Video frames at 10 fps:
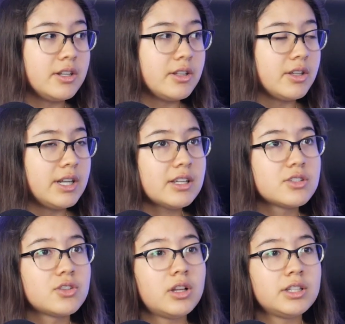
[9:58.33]
the
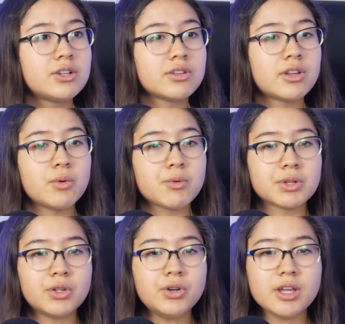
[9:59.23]
next thought leader that we were
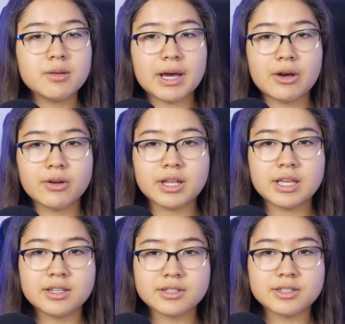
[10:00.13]
learning about
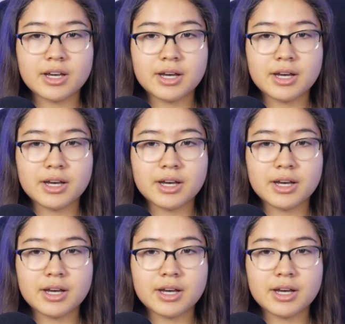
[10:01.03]
is